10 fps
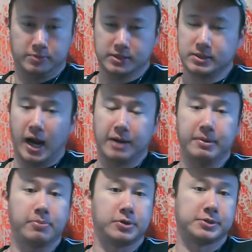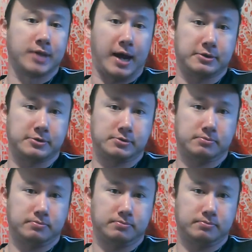But it's got to be precise.
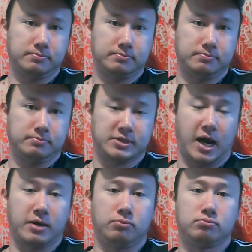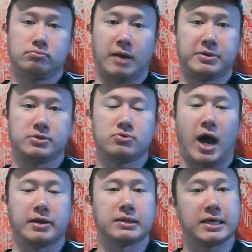You
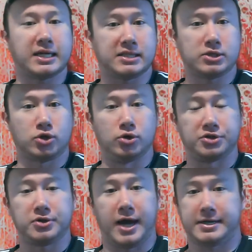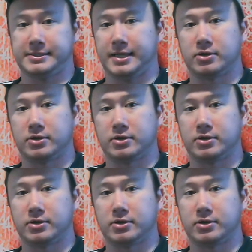got to look at this goal and you got to say,